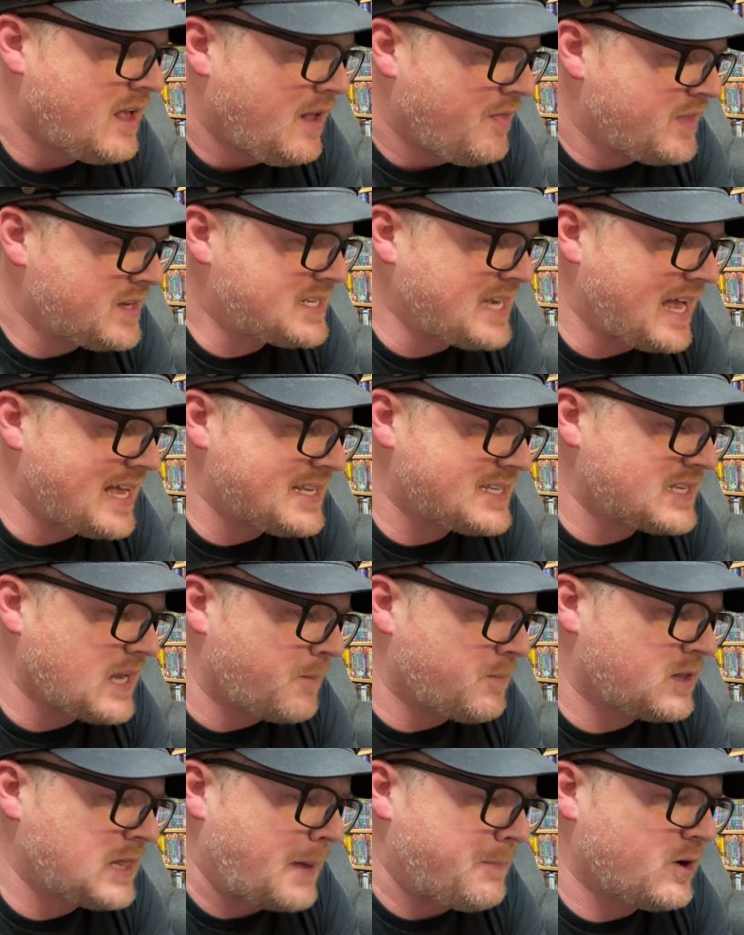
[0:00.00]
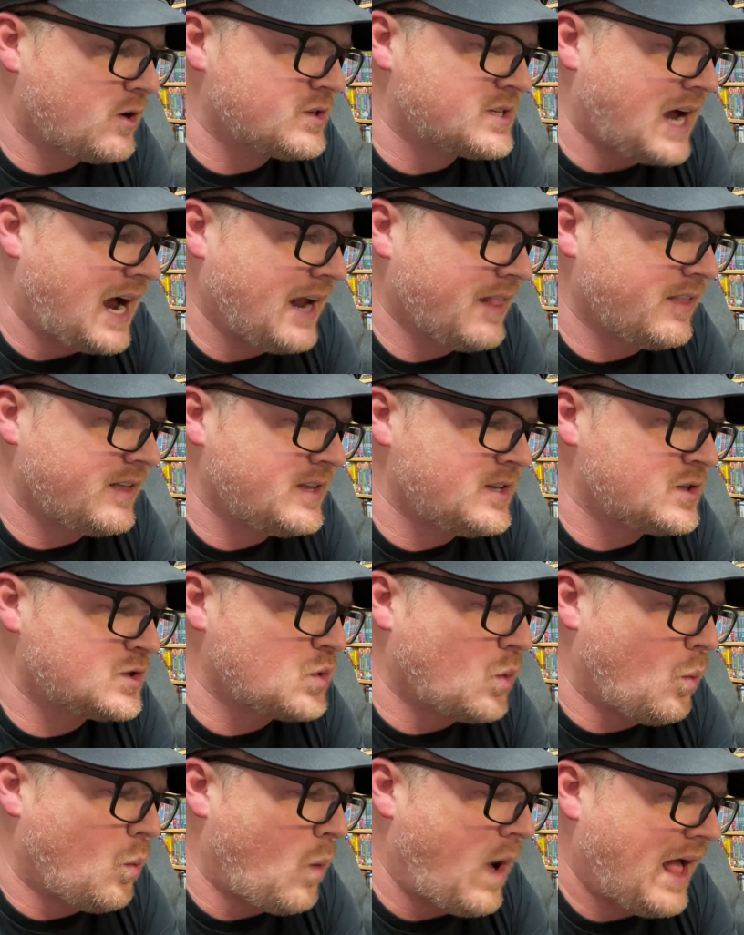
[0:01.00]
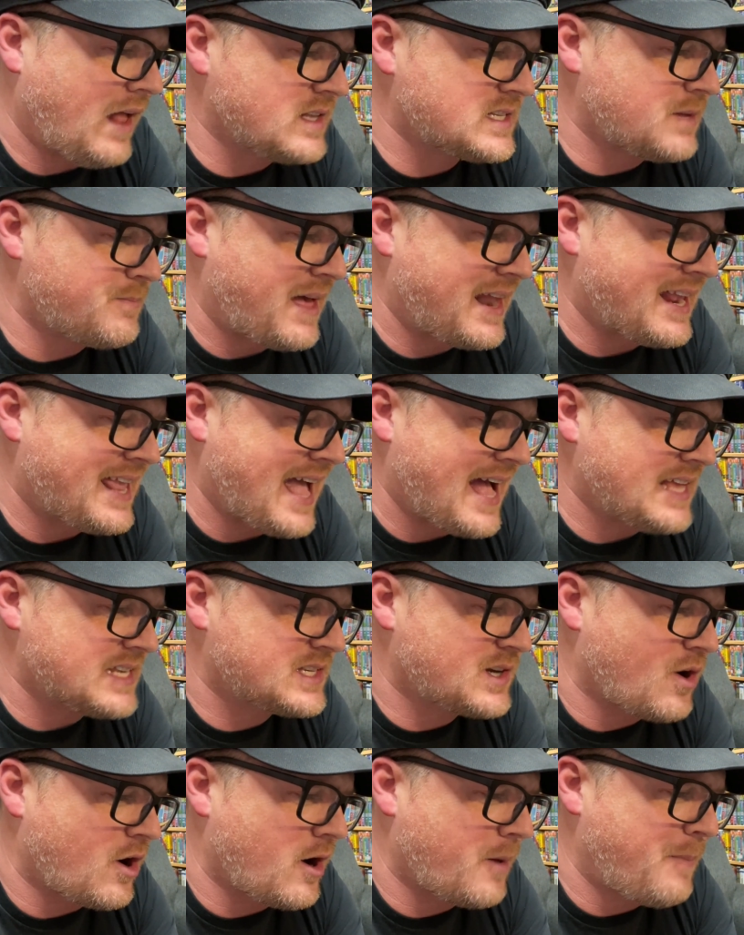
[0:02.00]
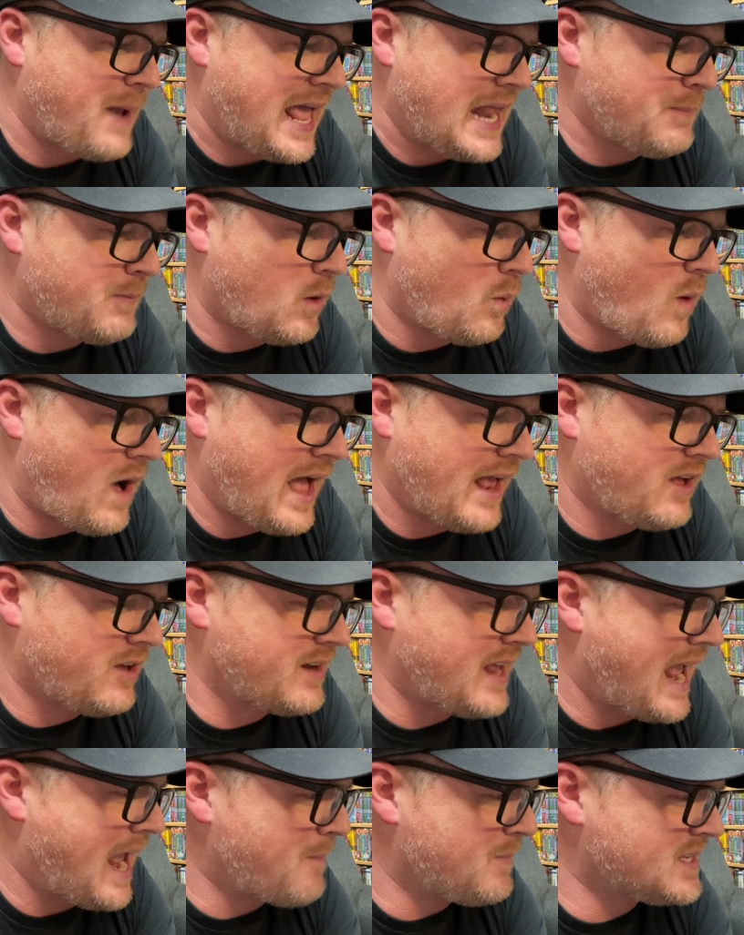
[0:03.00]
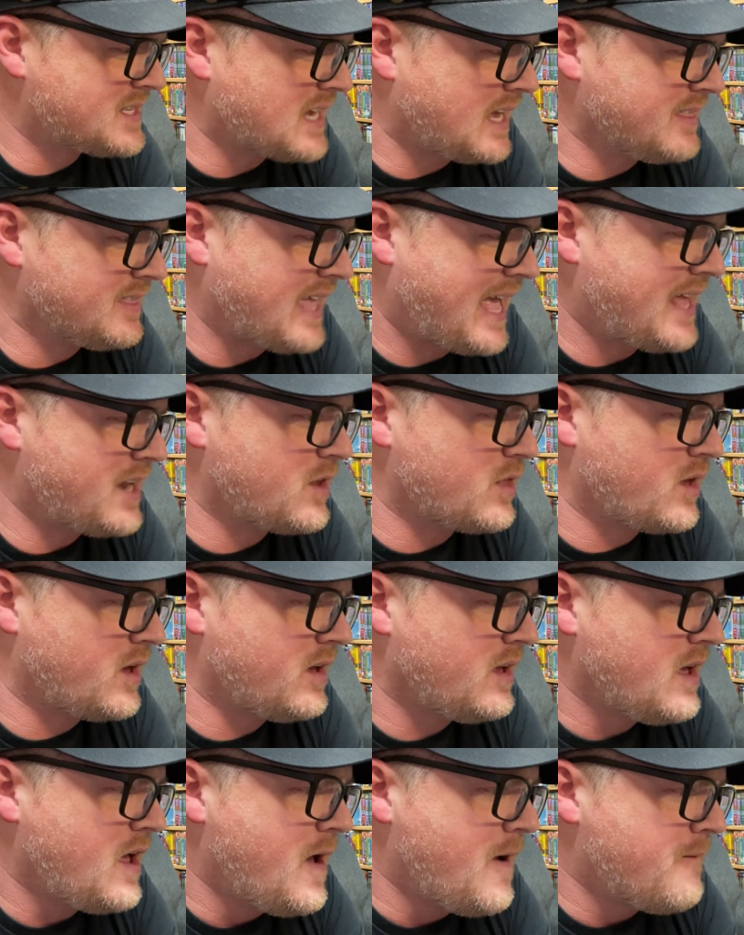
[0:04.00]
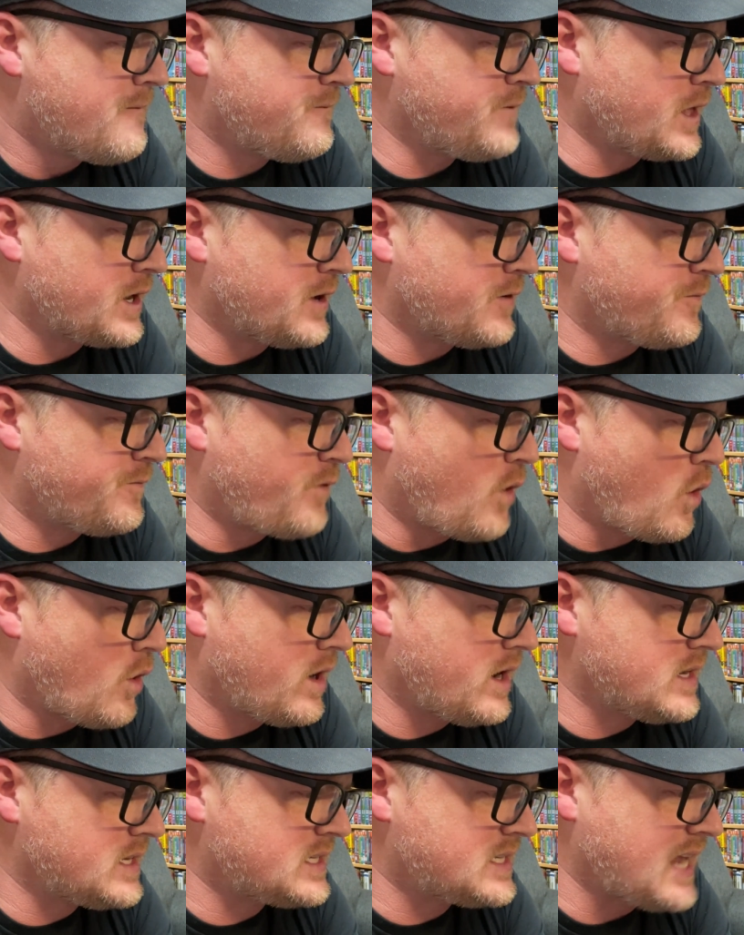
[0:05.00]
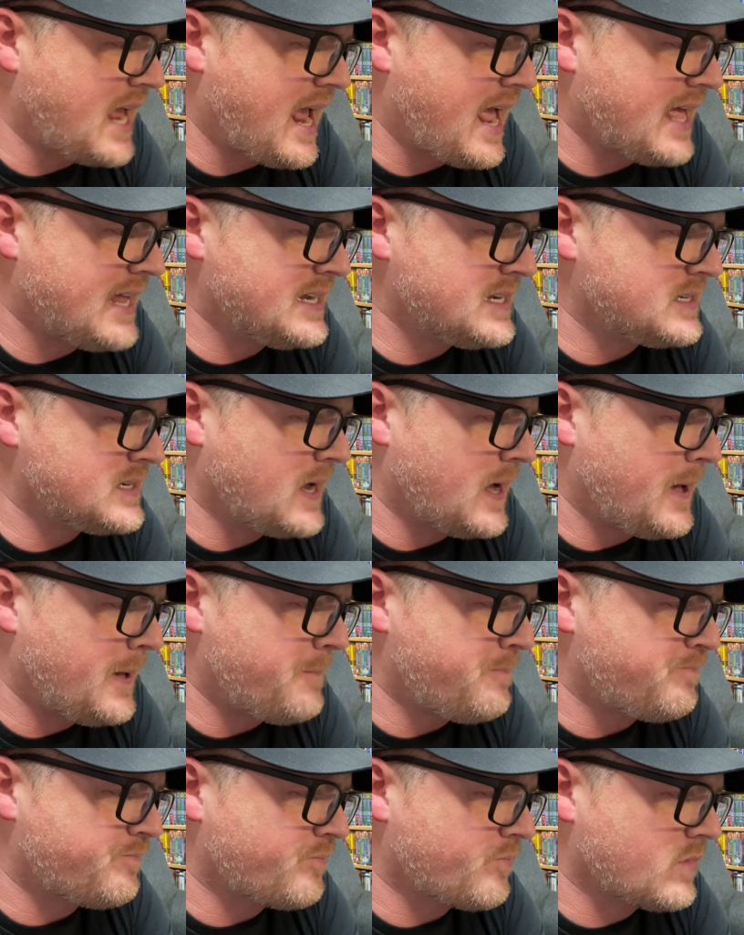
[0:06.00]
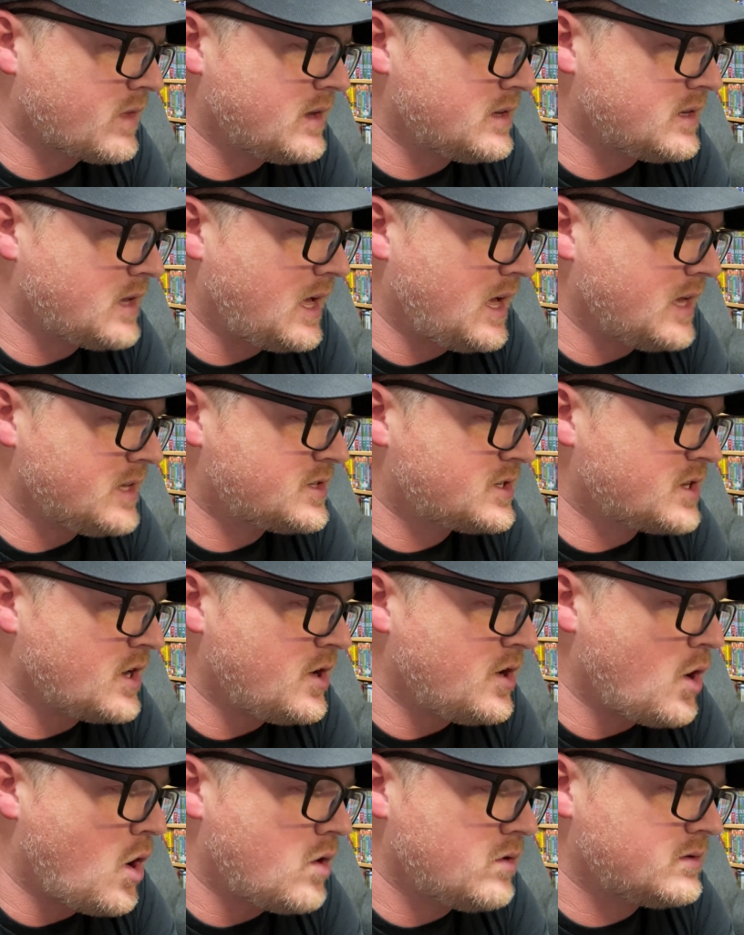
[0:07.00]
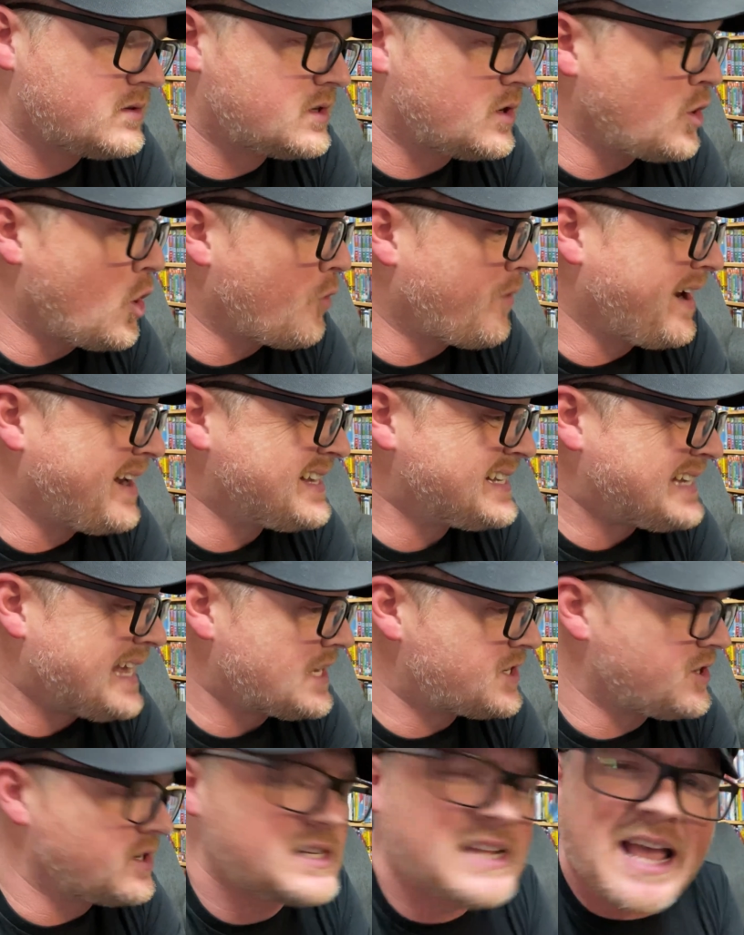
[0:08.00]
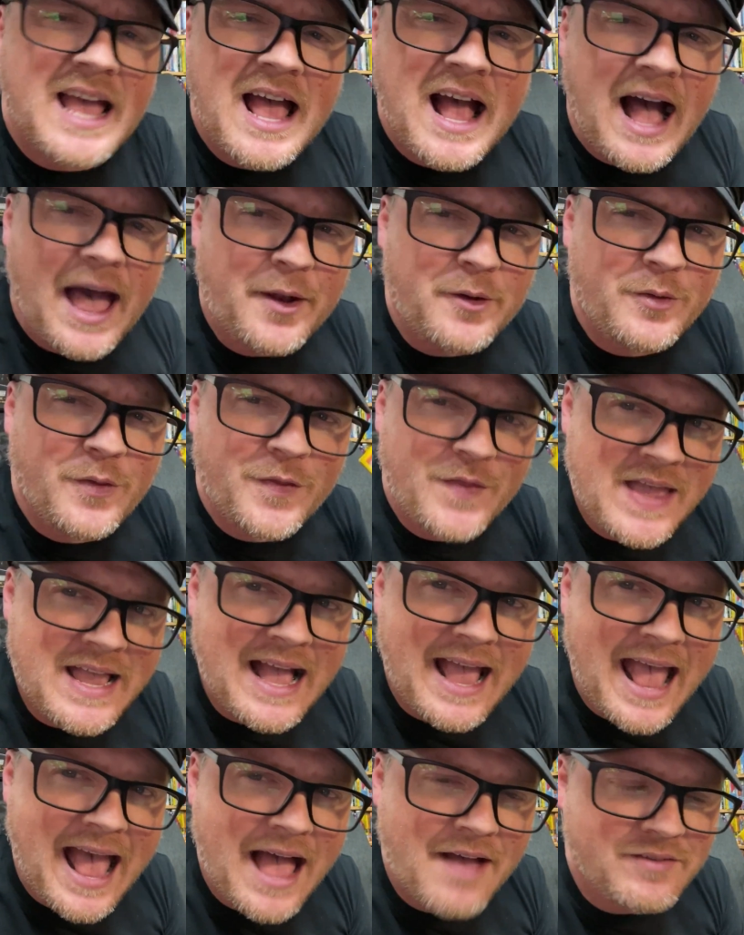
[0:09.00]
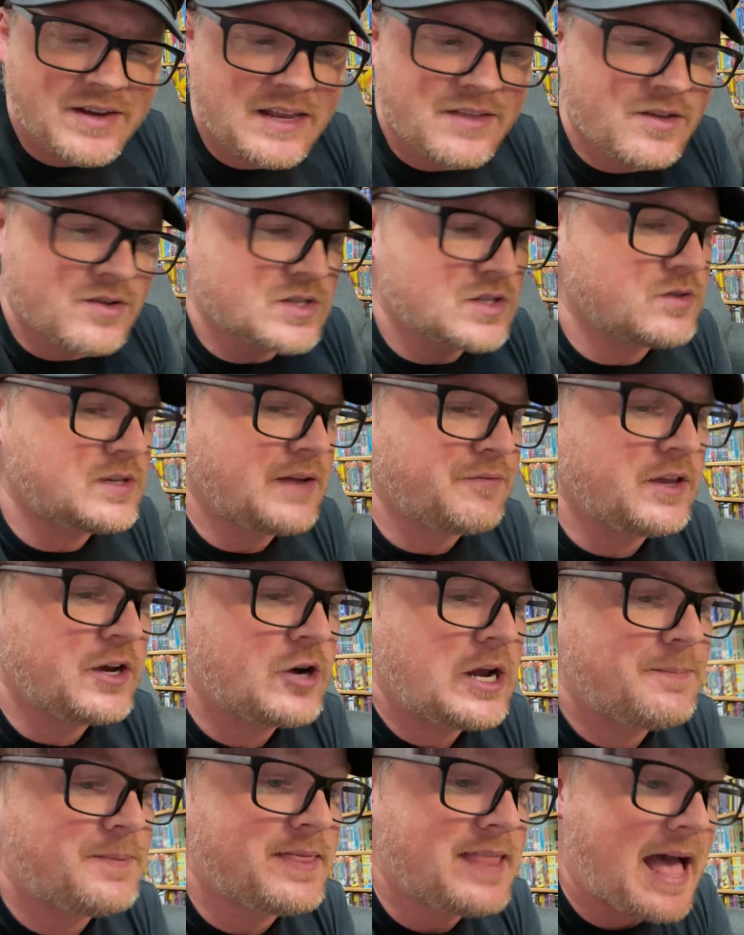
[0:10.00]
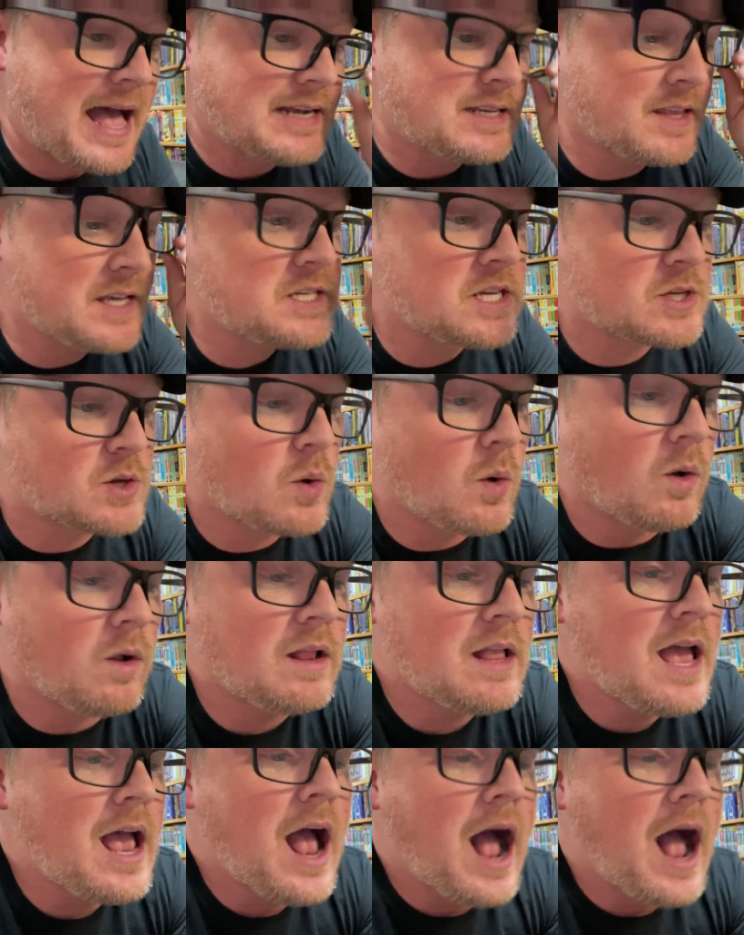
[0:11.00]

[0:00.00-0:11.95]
This has um, Galapagos Islands, Wilds of Madagascar, Panama Wild, Amazon Land of the Flooded Forest, and um, uh, Sono Sonoran Desert. I don't think I have any of those, so definitely creep in that. This is cool.